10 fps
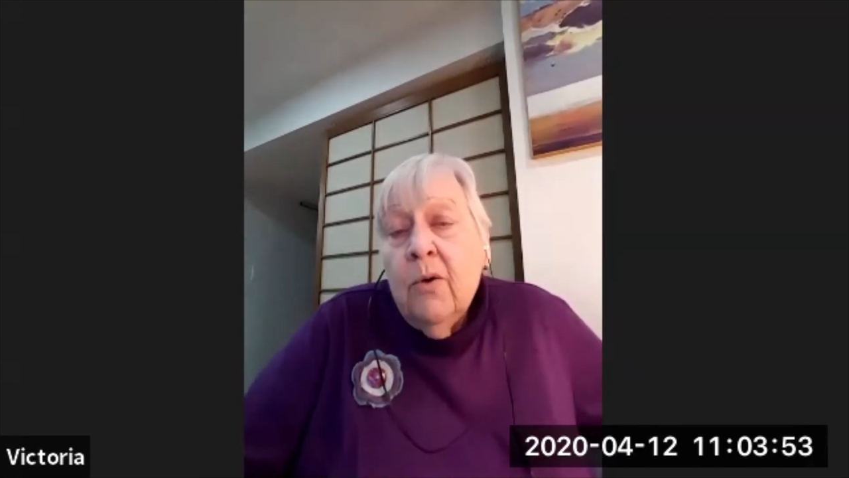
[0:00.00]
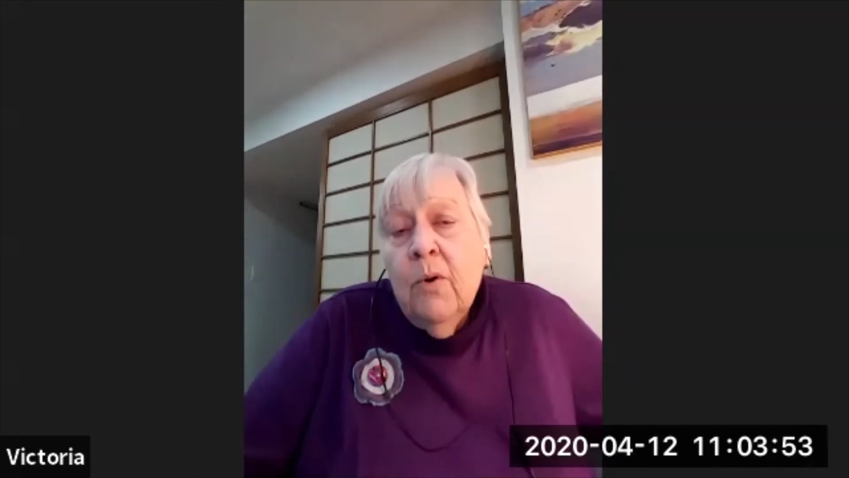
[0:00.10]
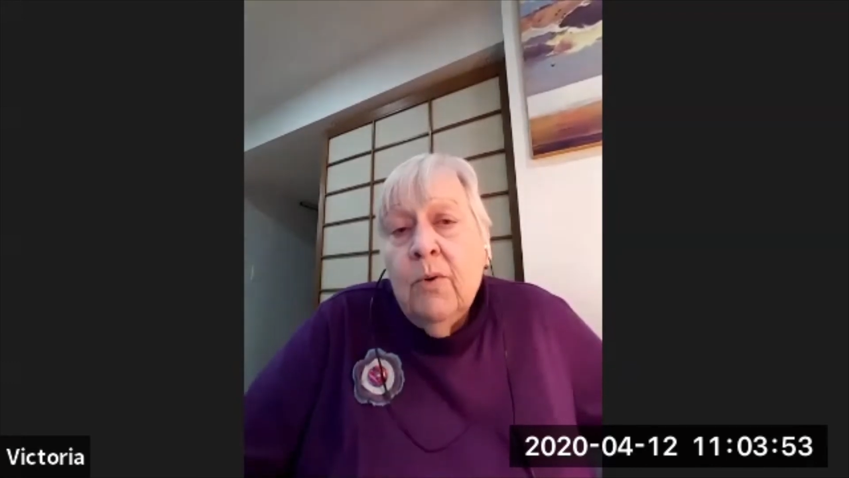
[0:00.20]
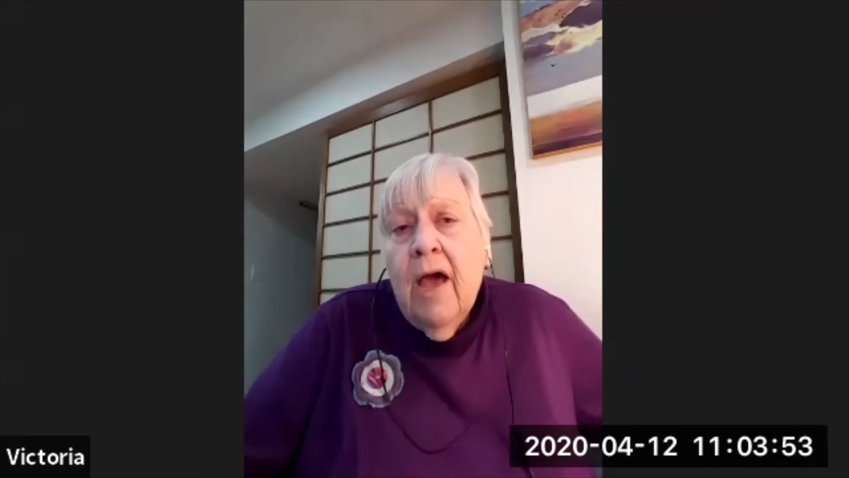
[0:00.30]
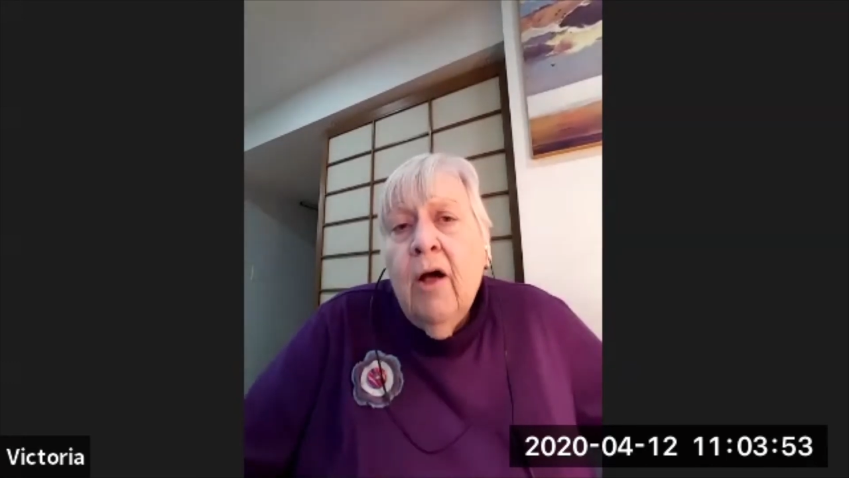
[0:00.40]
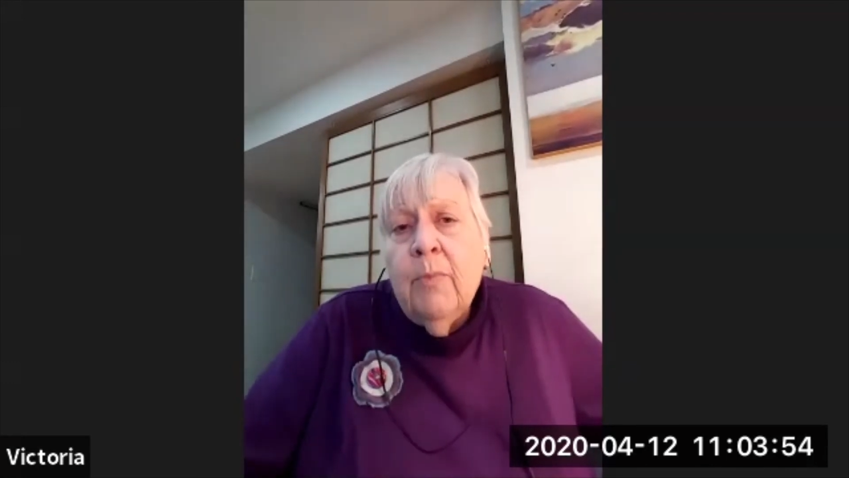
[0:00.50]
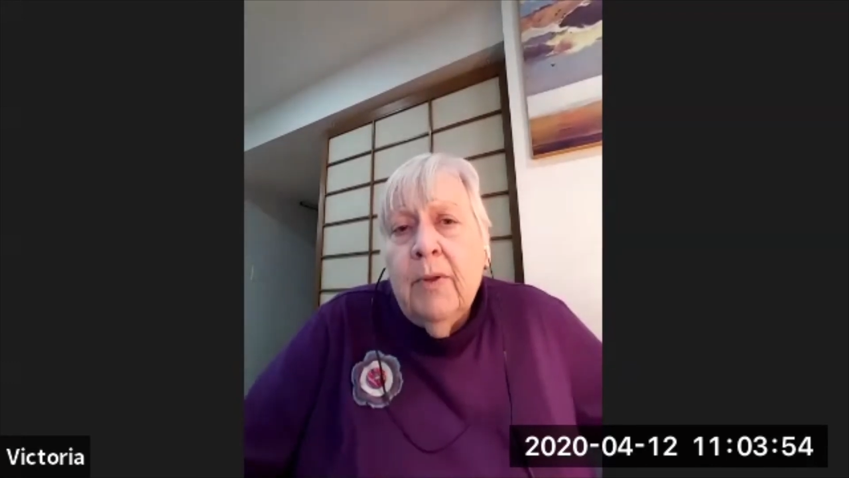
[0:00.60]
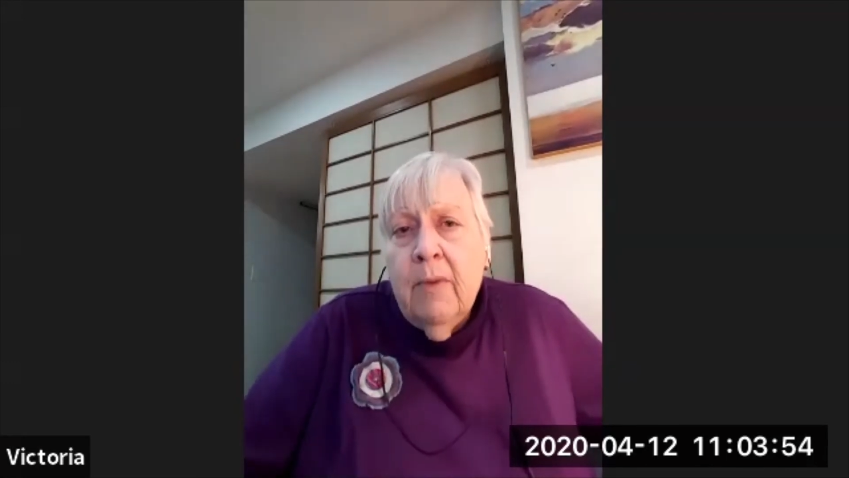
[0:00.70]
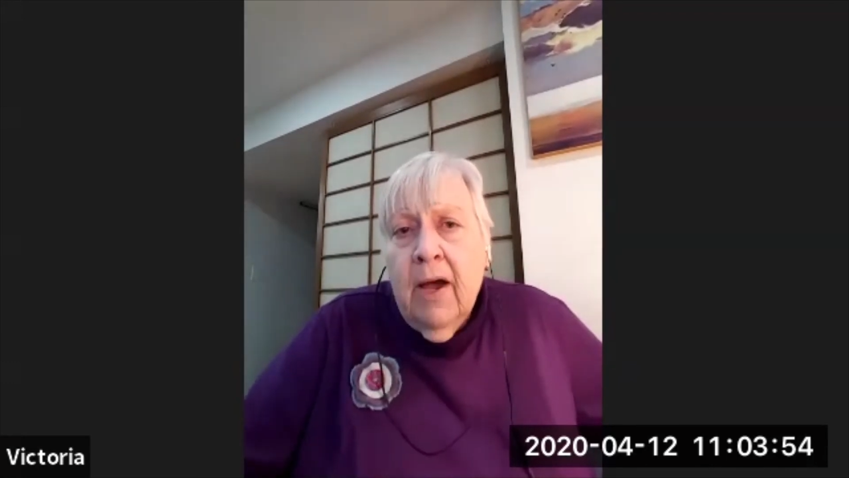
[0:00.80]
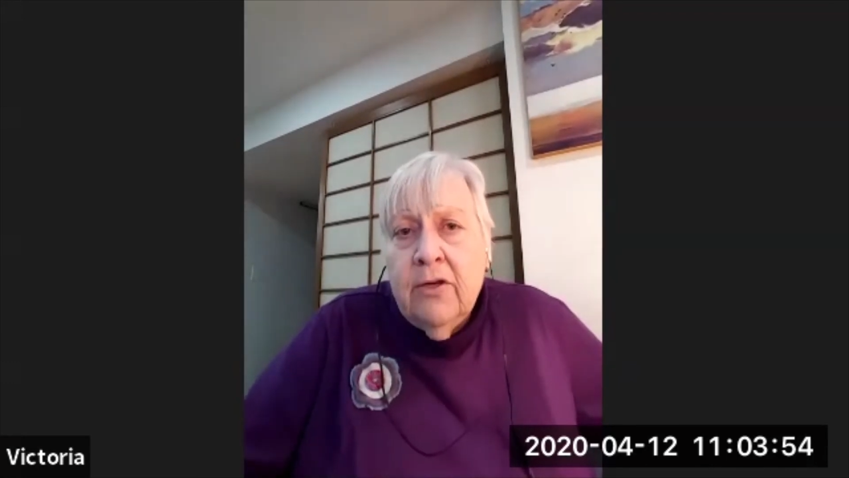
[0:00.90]
won't help
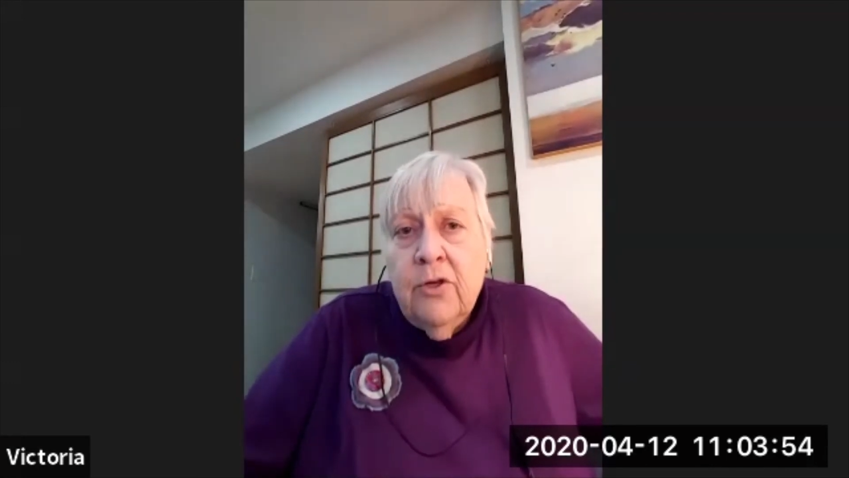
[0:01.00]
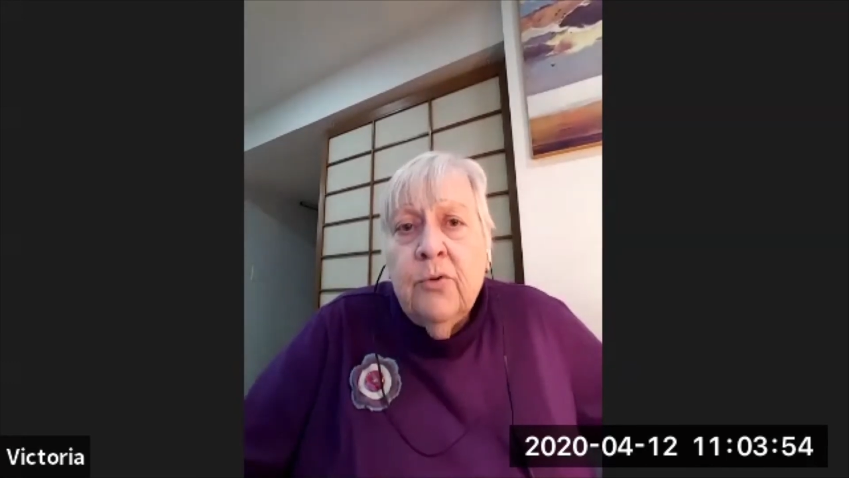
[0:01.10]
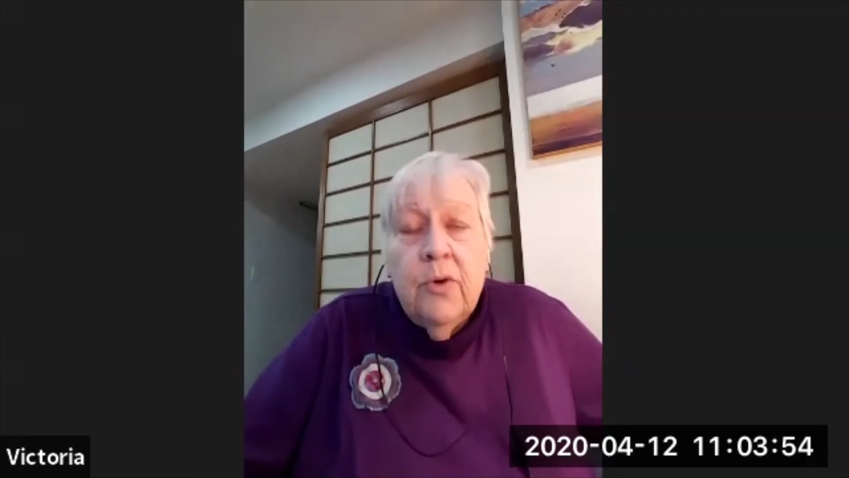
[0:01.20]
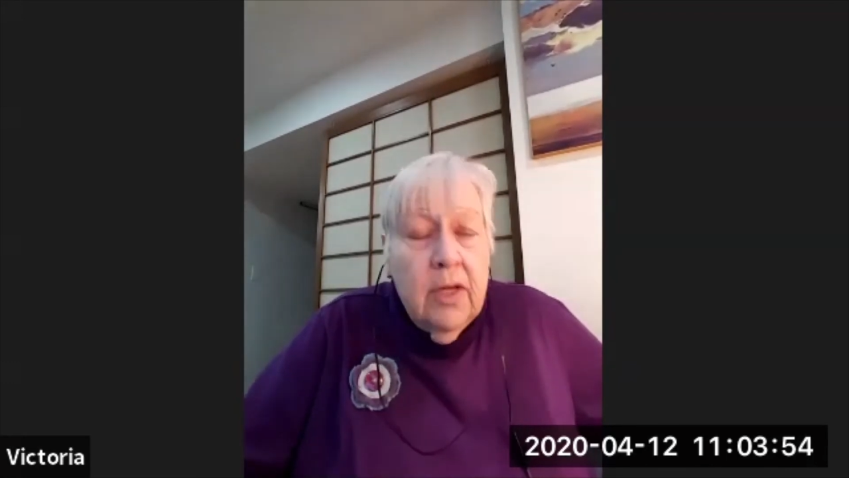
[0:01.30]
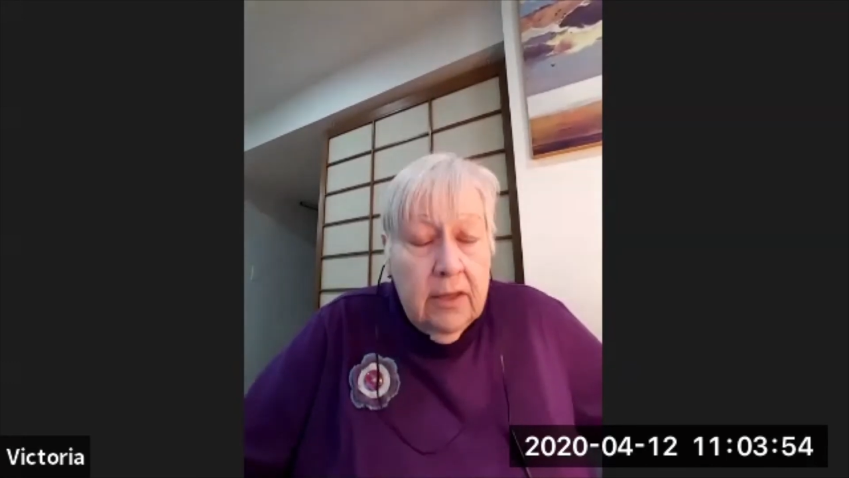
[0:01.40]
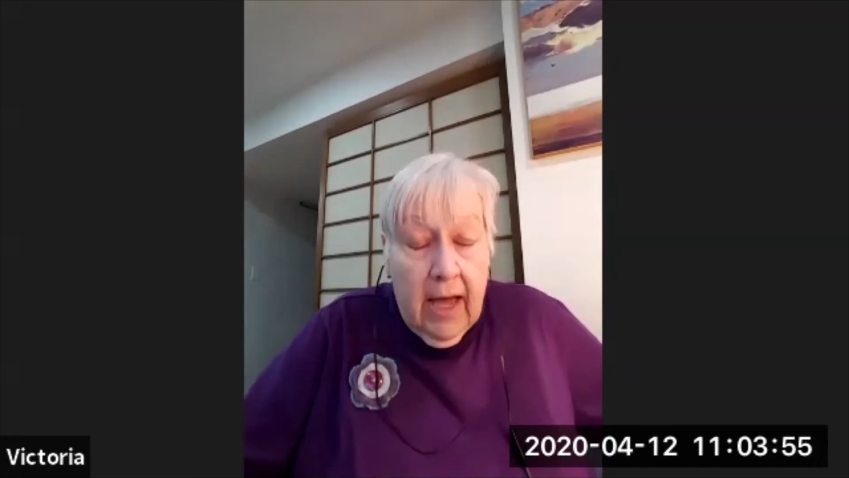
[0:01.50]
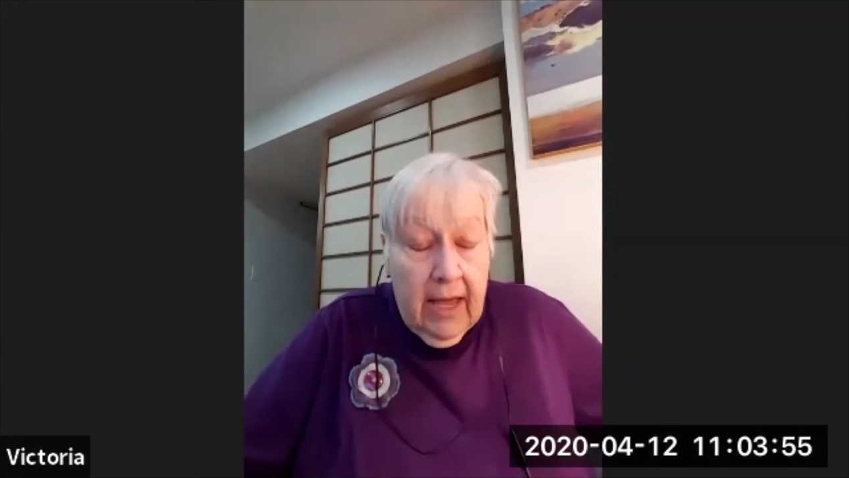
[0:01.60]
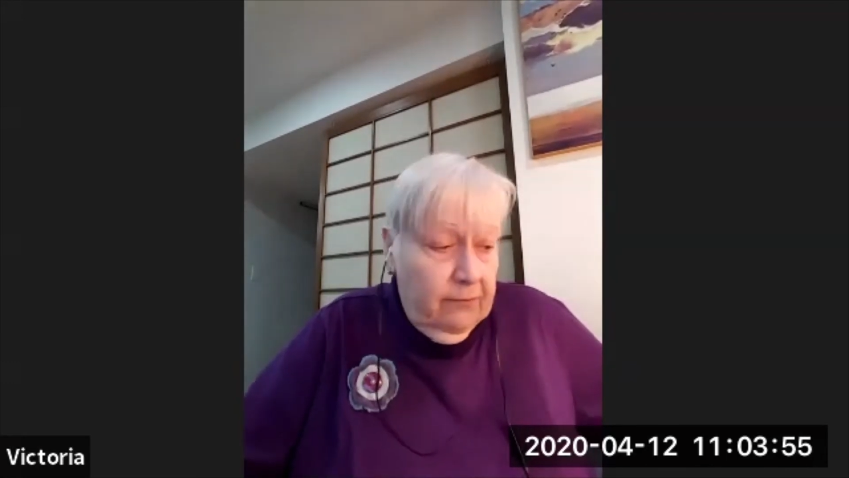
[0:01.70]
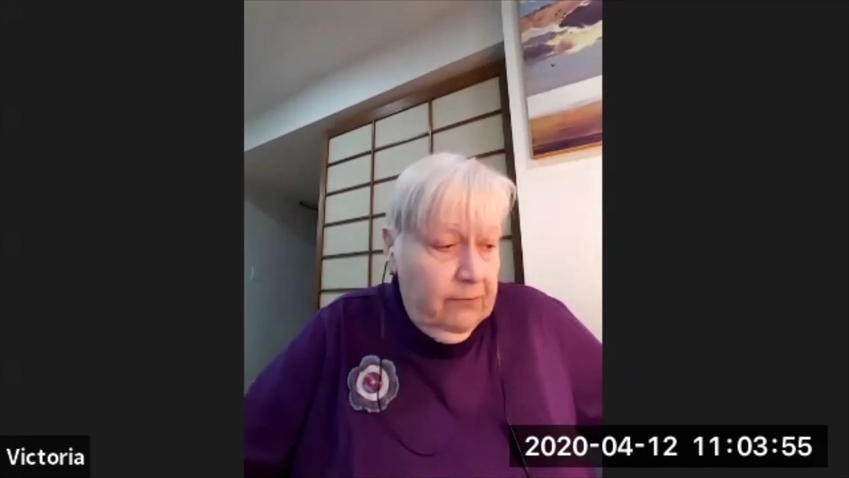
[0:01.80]
in my new life.